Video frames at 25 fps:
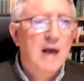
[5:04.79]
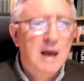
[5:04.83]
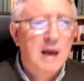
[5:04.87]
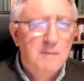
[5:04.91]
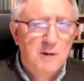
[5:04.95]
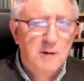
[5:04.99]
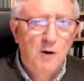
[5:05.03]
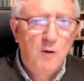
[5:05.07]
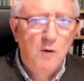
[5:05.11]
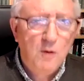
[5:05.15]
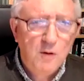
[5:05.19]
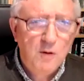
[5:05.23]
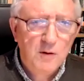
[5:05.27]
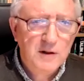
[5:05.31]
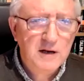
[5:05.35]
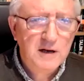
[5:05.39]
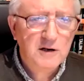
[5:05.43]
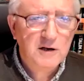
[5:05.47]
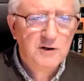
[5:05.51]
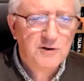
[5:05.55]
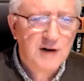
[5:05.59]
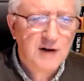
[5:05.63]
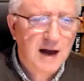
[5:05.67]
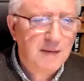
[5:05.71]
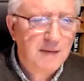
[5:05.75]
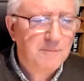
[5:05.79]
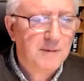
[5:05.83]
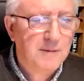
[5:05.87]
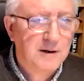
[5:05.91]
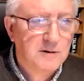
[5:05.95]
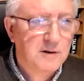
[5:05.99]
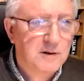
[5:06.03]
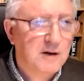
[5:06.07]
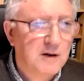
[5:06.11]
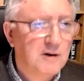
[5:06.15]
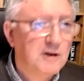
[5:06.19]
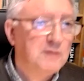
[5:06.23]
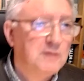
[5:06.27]
But all these trappings,
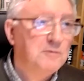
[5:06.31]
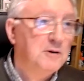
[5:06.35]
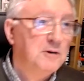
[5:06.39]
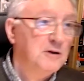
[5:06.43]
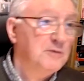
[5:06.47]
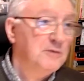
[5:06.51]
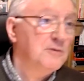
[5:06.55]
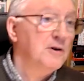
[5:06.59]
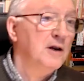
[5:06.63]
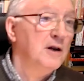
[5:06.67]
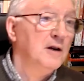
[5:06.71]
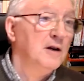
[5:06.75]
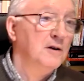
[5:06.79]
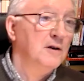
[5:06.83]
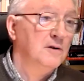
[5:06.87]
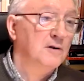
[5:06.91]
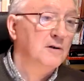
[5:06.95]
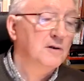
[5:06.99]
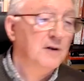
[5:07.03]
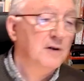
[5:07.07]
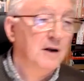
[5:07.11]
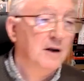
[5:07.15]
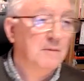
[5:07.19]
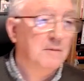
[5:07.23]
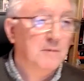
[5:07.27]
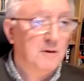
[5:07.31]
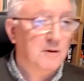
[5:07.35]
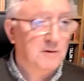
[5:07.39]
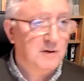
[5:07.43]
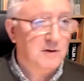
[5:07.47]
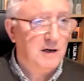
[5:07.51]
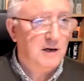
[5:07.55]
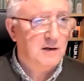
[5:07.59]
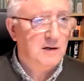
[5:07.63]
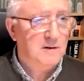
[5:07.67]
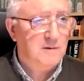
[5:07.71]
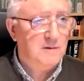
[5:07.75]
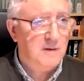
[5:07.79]
the Christmas tree is the same because
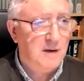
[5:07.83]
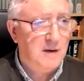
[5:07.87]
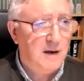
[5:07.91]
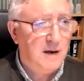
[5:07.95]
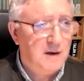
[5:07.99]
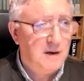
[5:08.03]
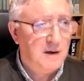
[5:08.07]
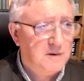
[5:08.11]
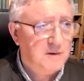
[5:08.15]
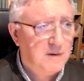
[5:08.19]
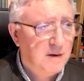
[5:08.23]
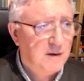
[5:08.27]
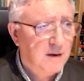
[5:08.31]
these guys